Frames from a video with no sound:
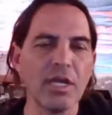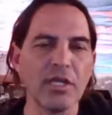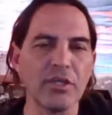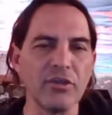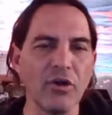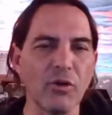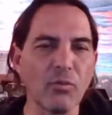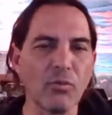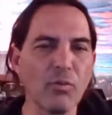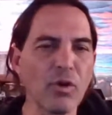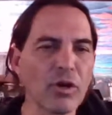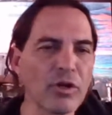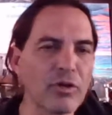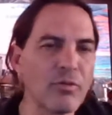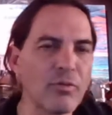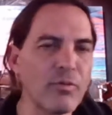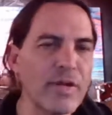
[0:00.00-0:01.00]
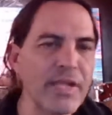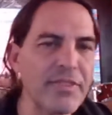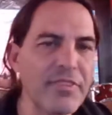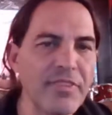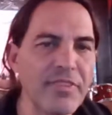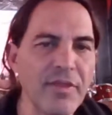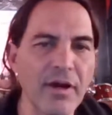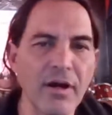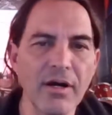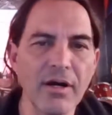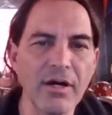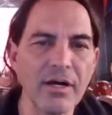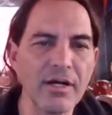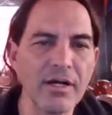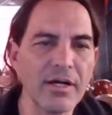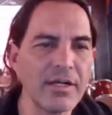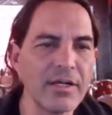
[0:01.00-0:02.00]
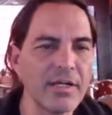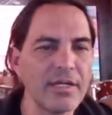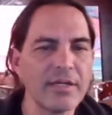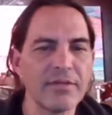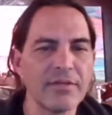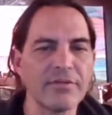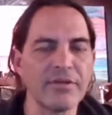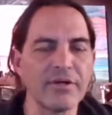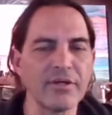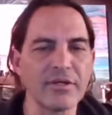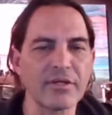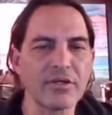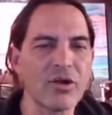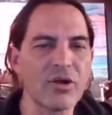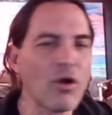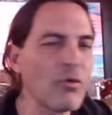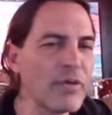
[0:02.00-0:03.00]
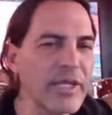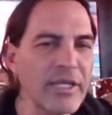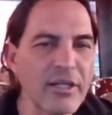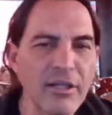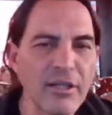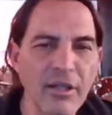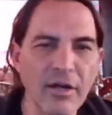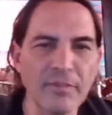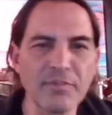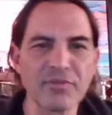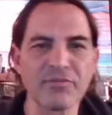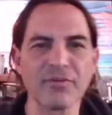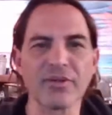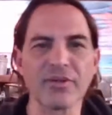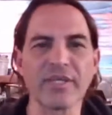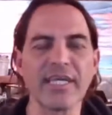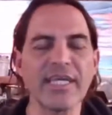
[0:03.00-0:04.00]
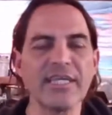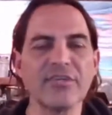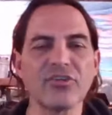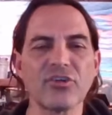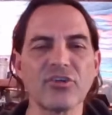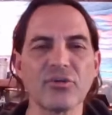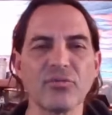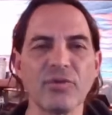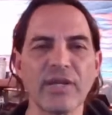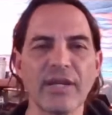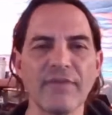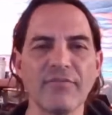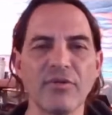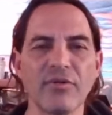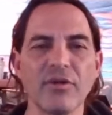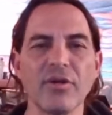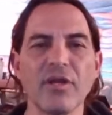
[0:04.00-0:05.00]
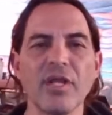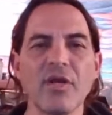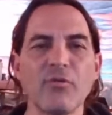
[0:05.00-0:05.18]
work with the coding clubs for kids or whatever.